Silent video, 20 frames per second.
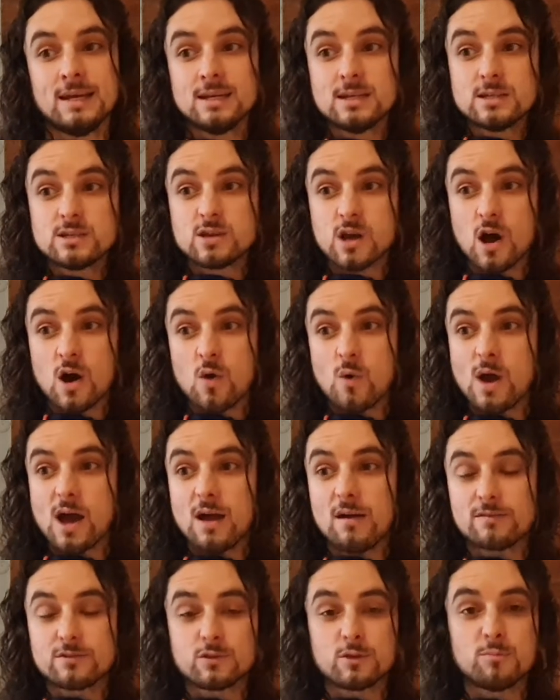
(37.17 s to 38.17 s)
So,
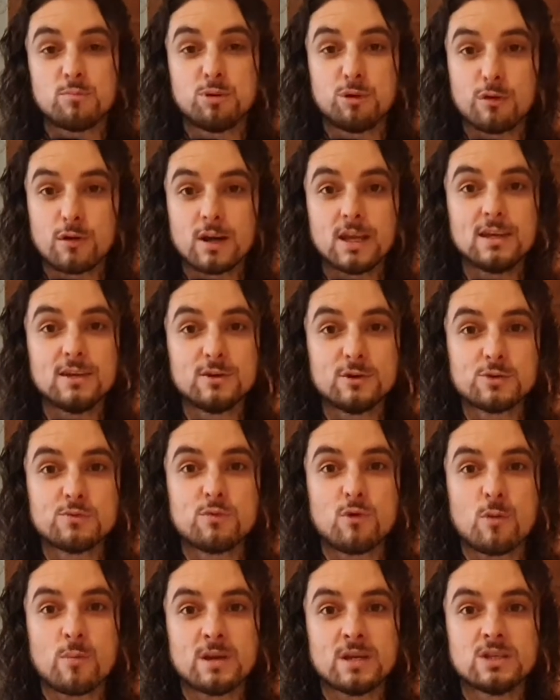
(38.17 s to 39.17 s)
after a pretty good
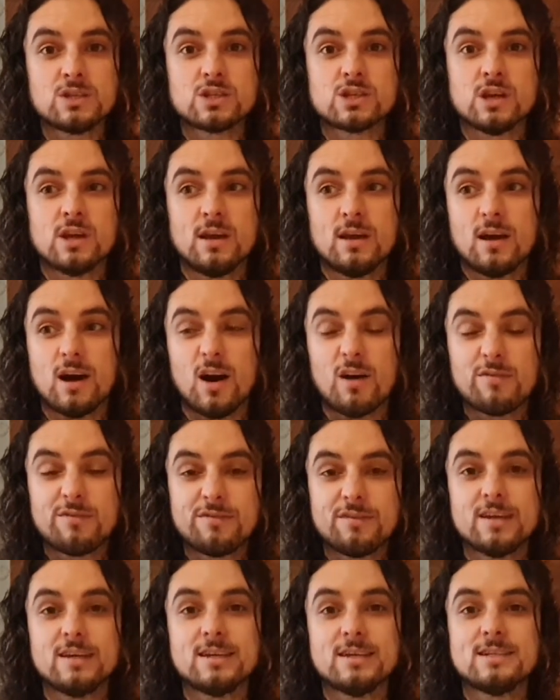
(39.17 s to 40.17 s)
rummage, I
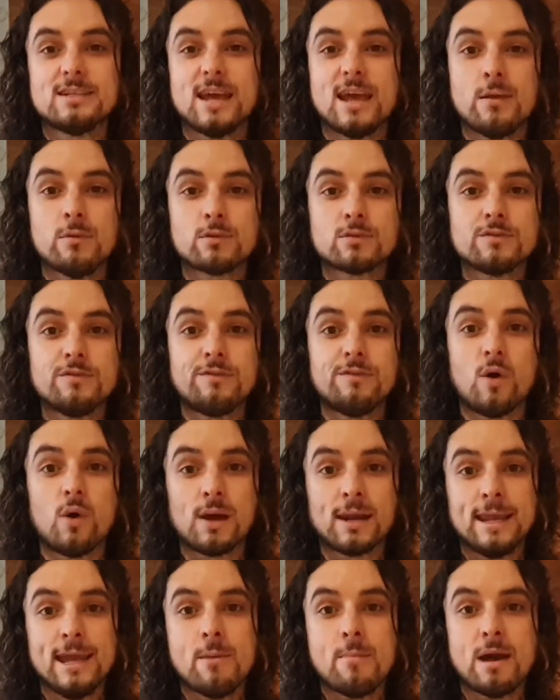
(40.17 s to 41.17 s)
figured it was
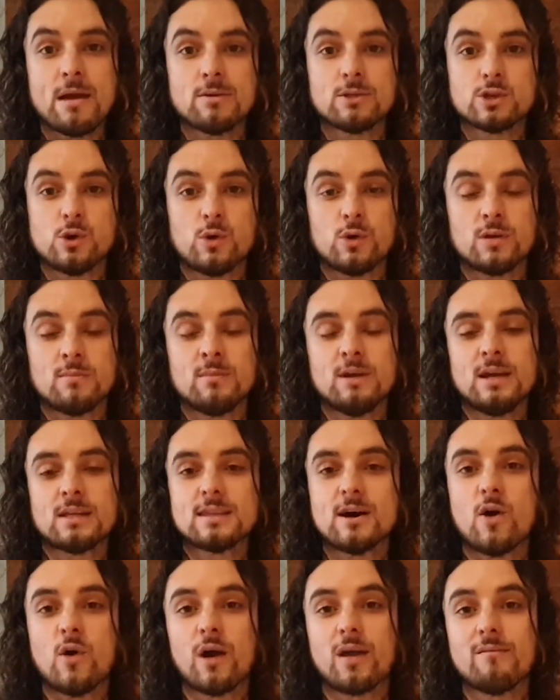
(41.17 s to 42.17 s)
finally about time that
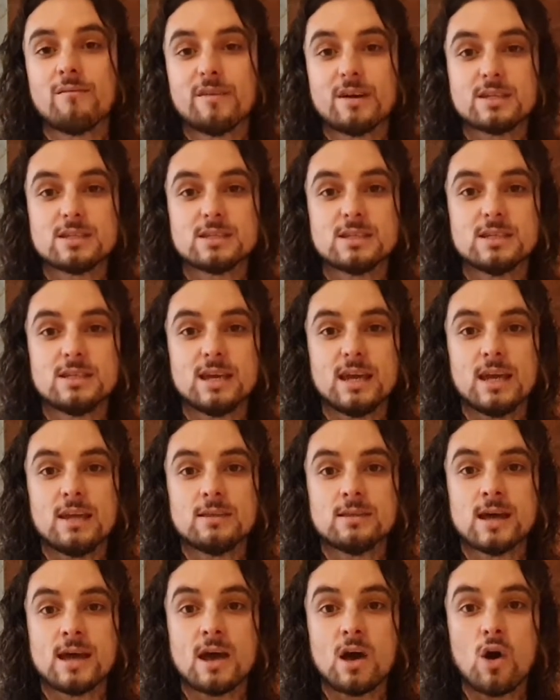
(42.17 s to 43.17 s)
I invested in
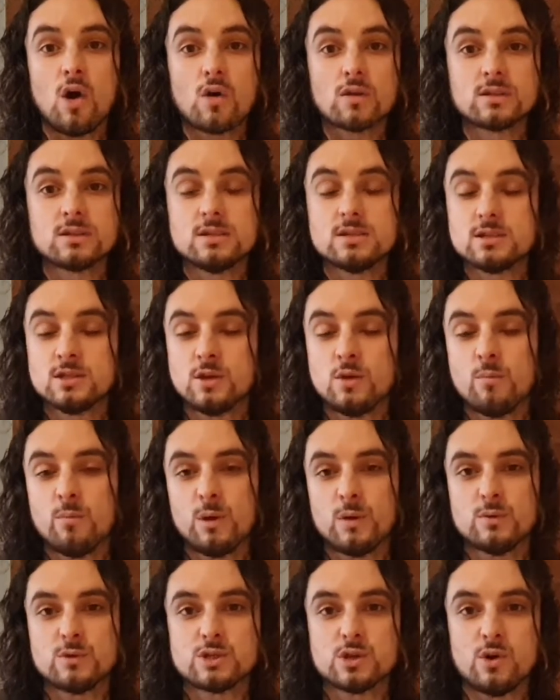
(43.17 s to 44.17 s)
their hottest new
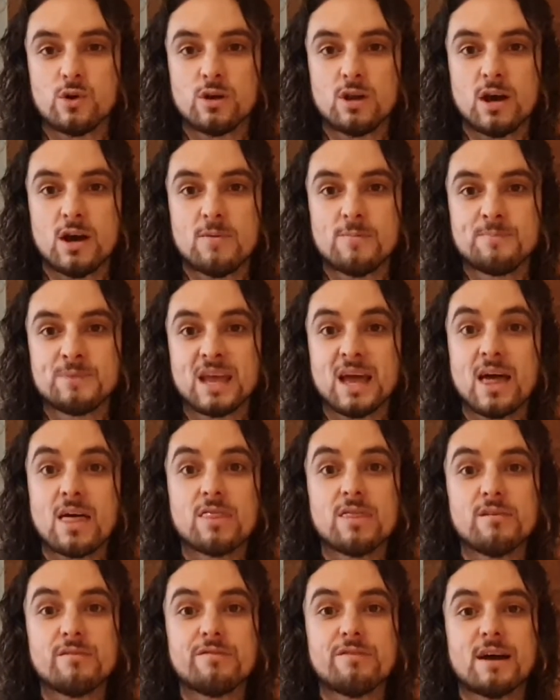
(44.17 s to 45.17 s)
boot silo,
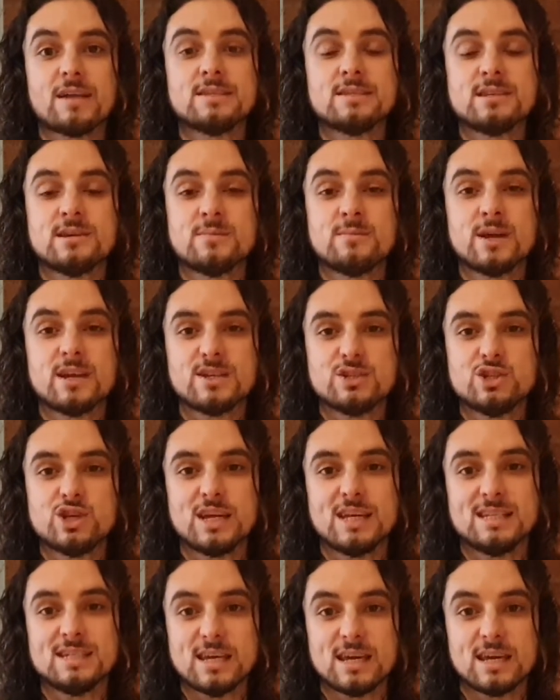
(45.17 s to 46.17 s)
the Phantom
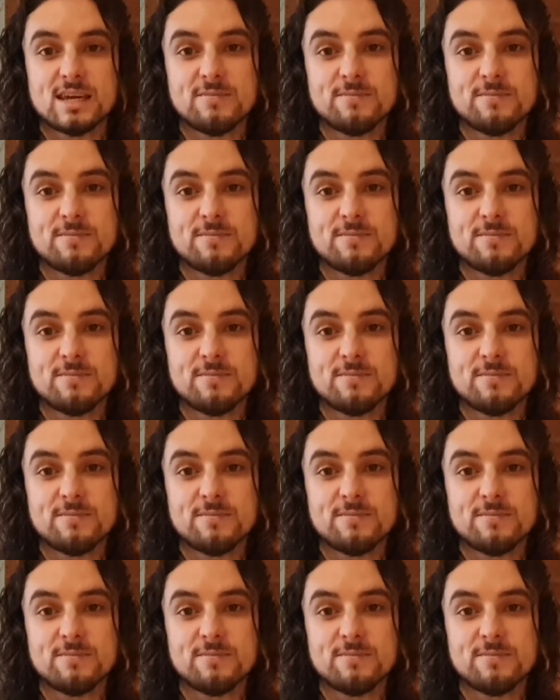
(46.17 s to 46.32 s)
GT.